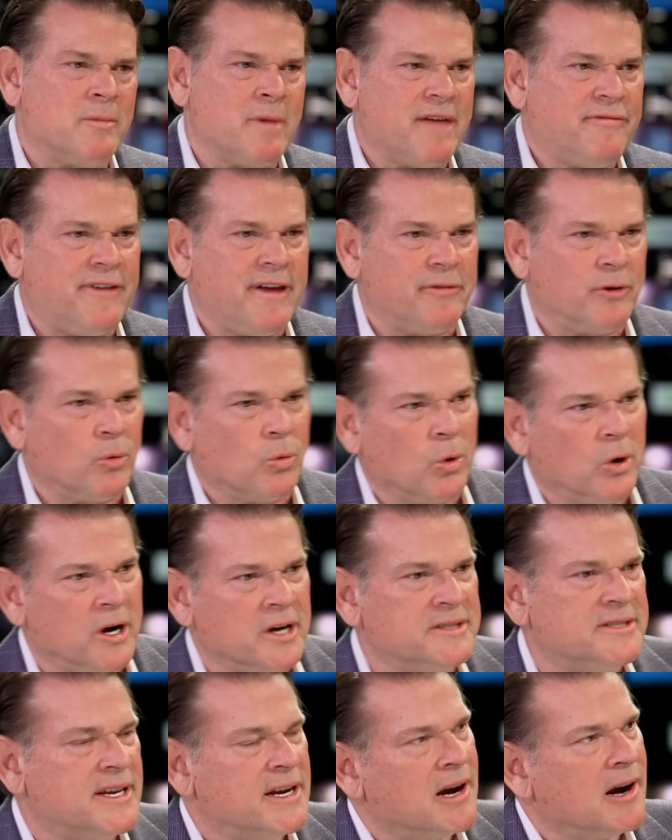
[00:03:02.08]
my favorite
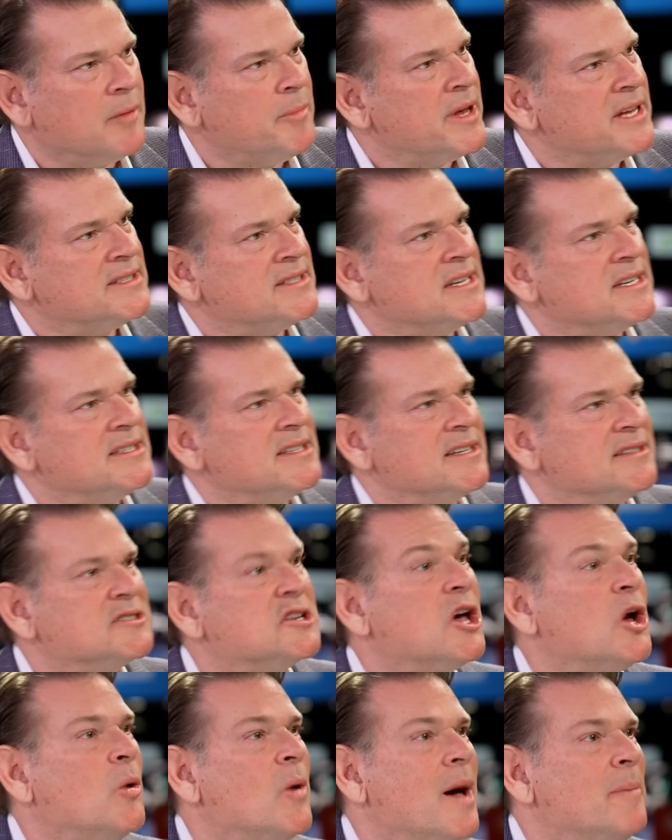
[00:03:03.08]
words in our business is
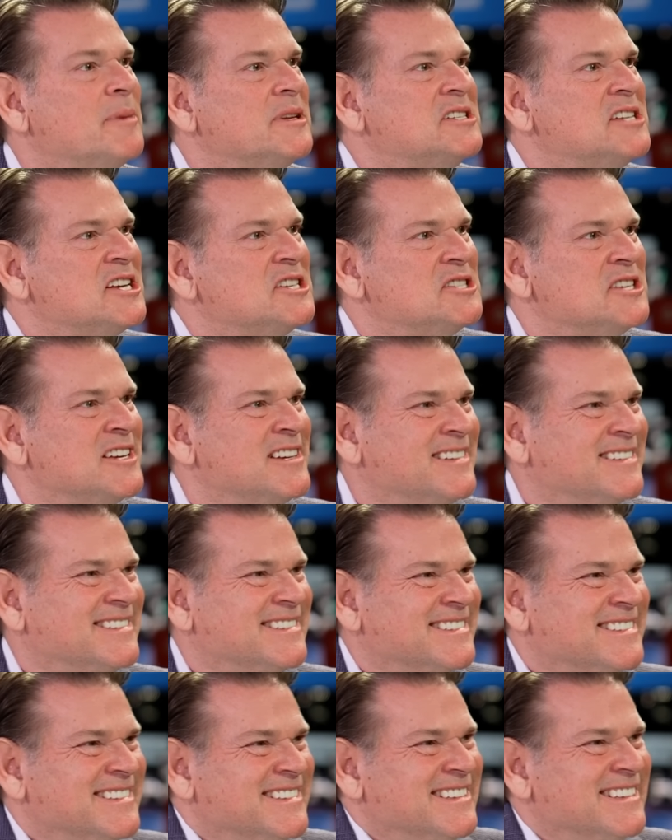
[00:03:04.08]
co-opetition.
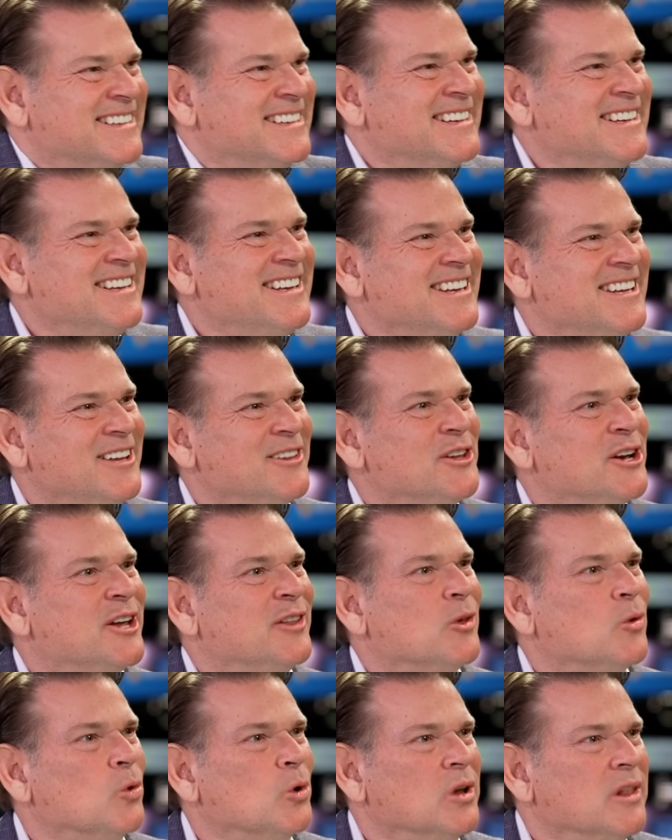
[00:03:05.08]
Huh. You look at
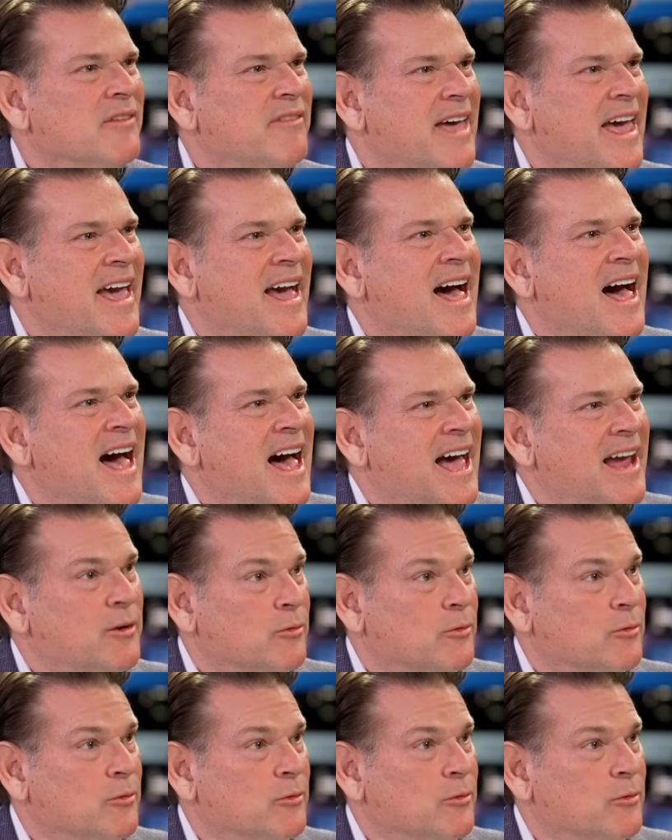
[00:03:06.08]
the world of AI